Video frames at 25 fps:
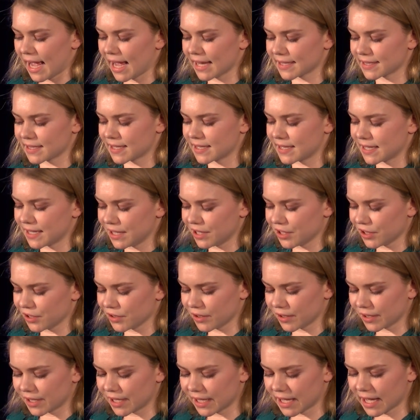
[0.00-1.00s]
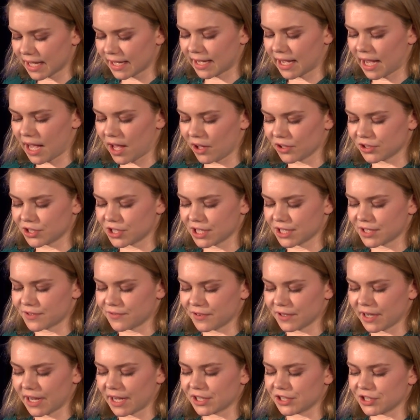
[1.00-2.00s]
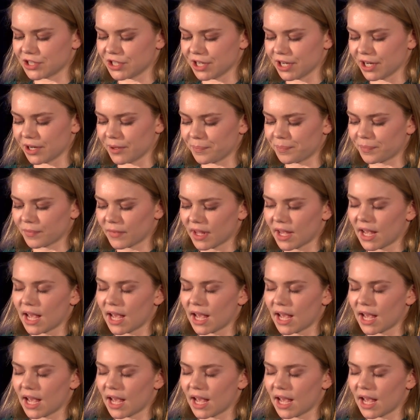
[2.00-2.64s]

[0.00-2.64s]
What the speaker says: As a senior looking at colleges for next year,